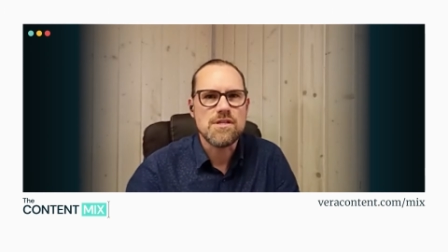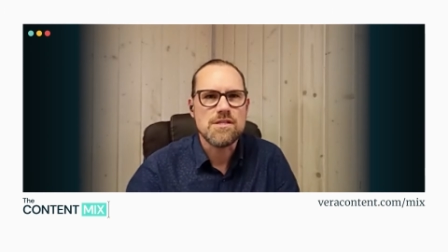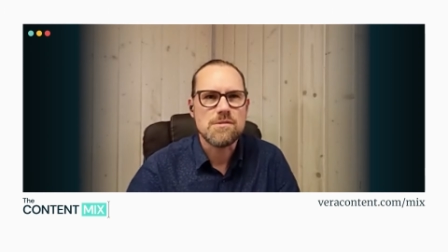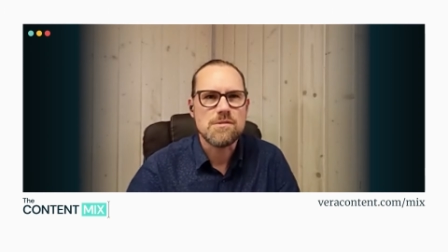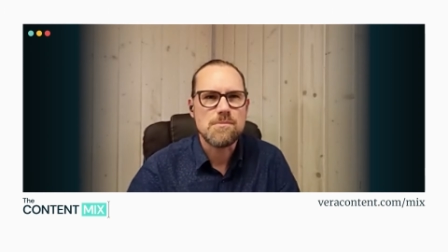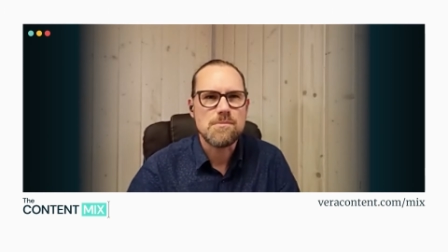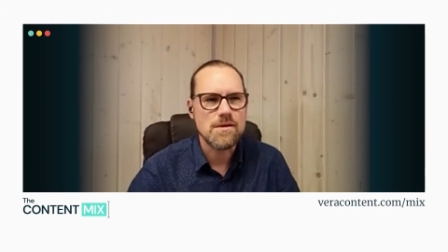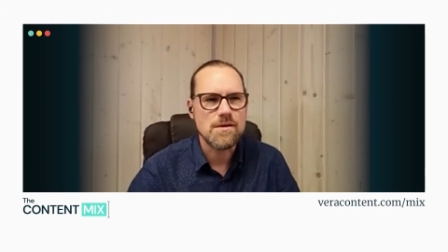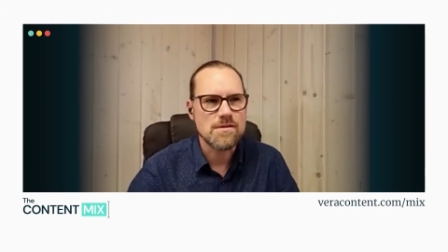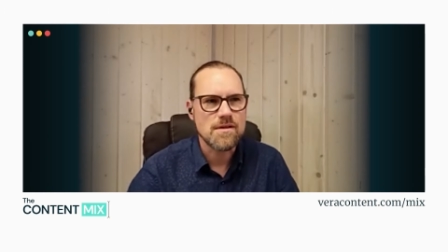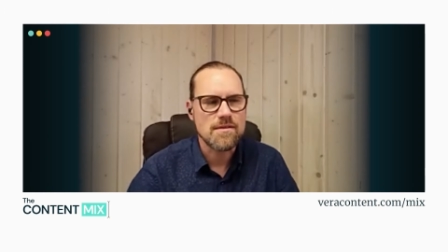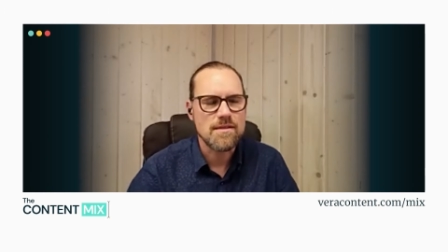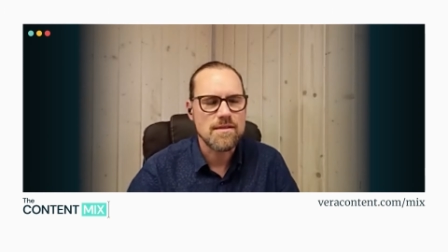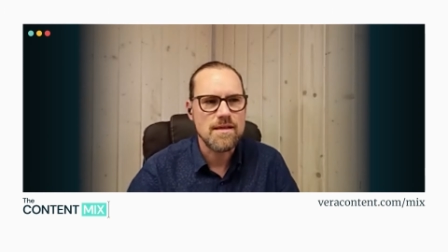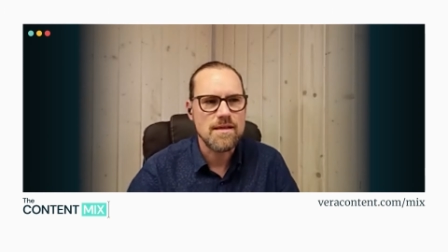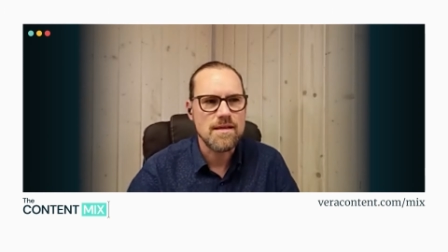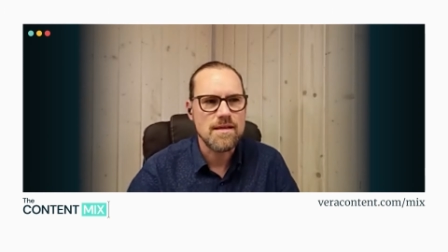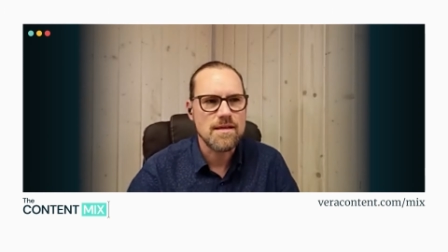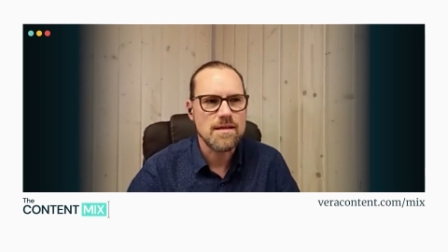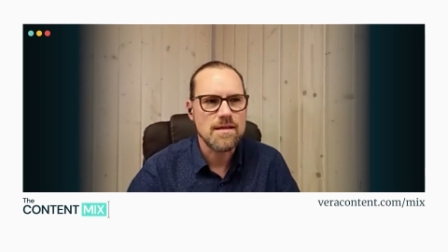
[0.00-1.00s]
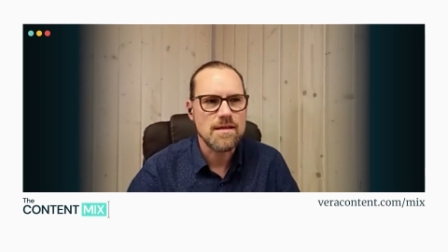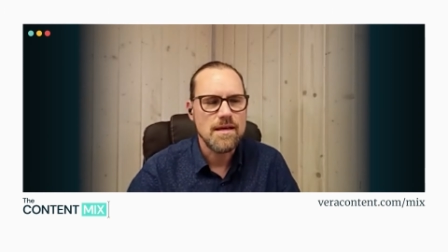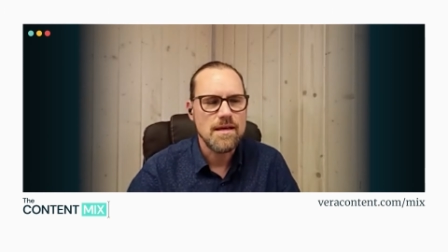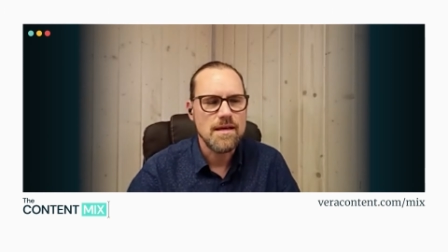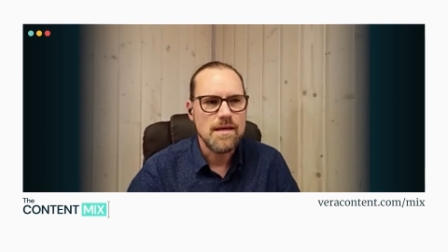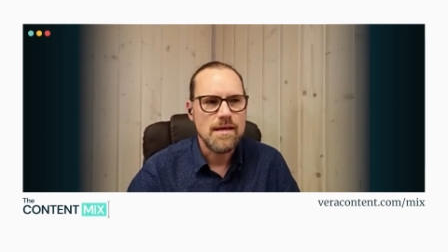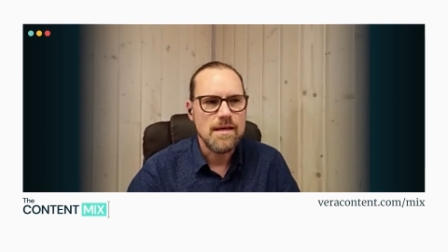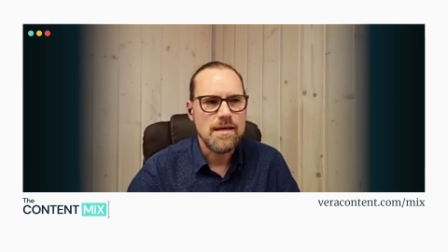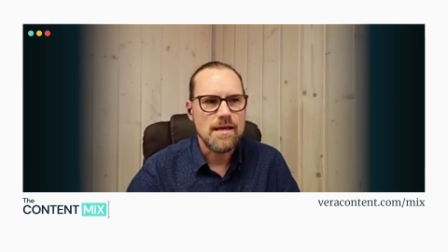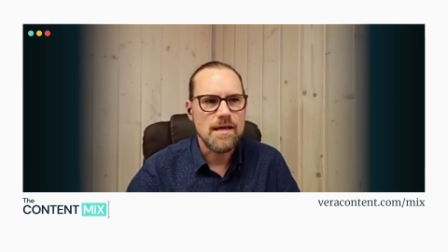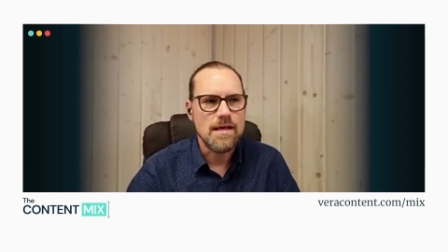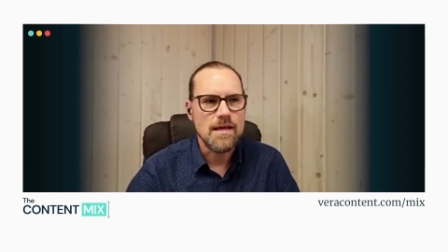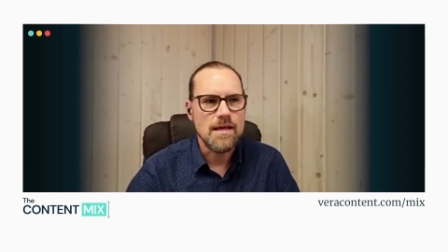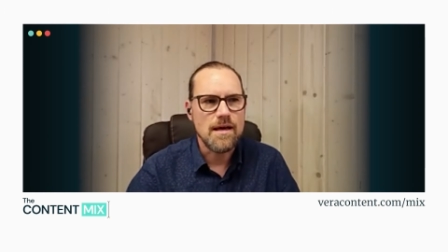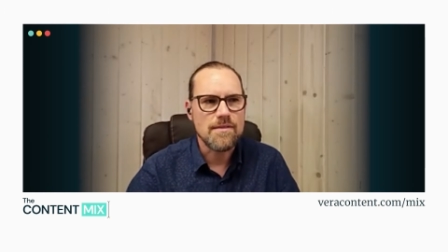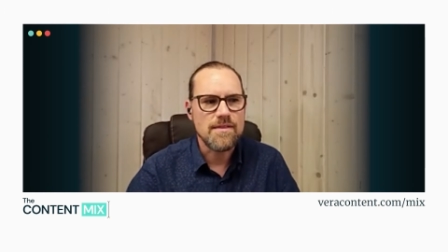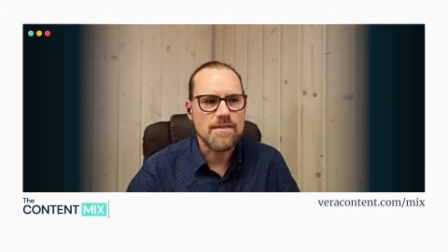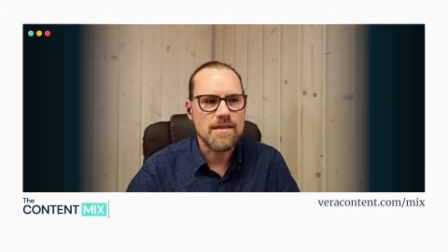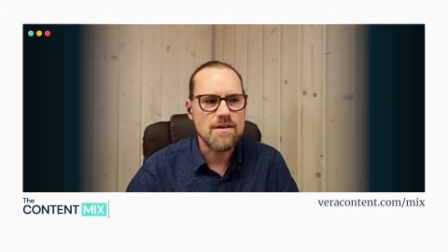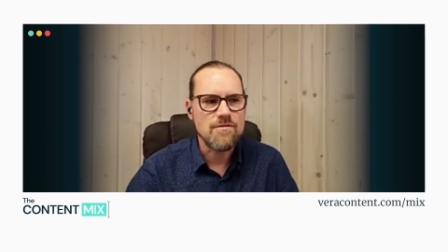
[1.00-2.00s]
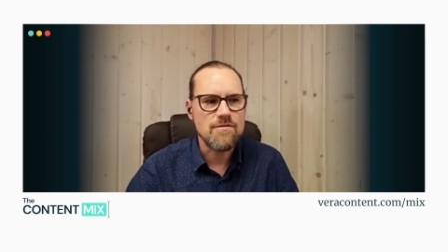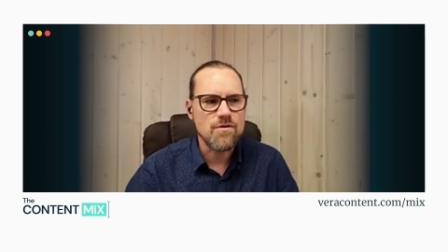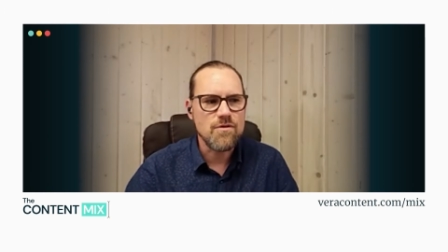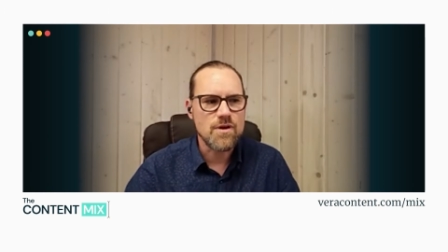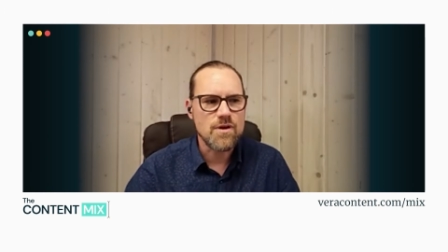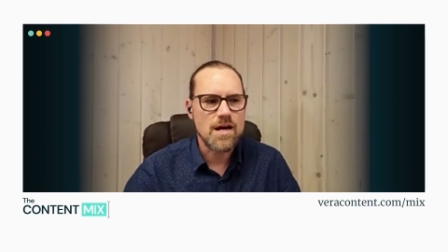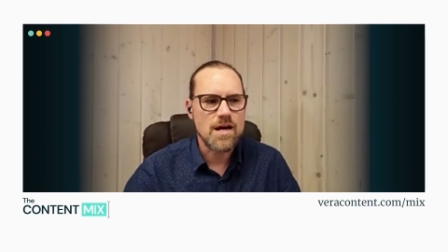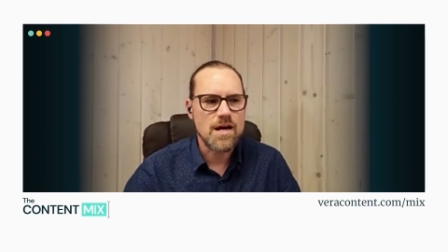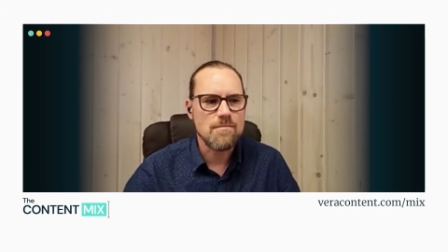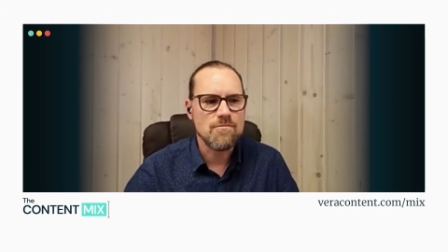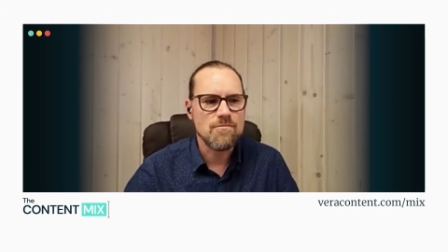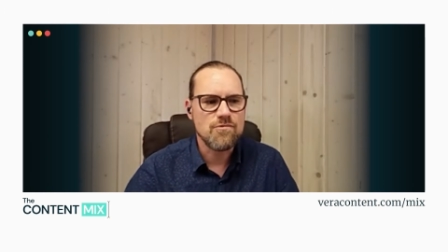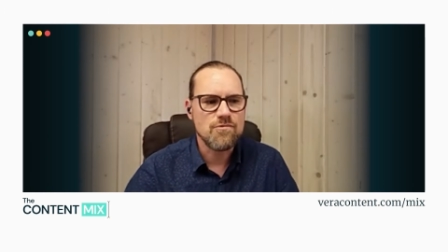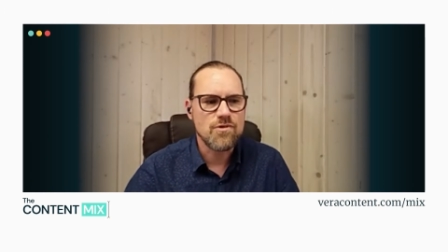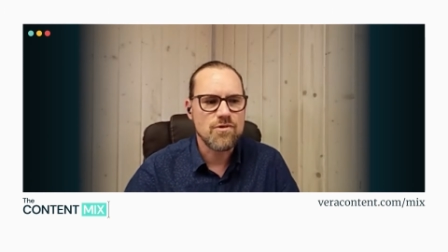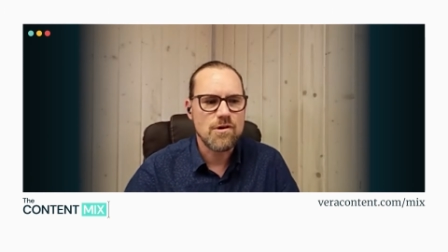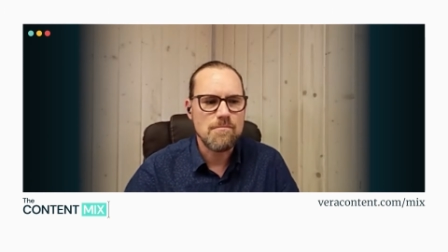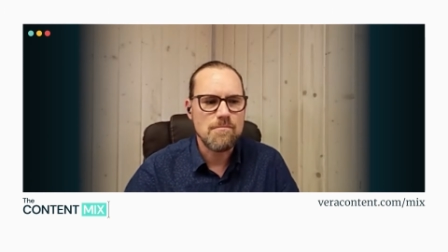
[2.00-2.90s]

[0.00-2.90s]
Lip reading: Because I think I think if you come from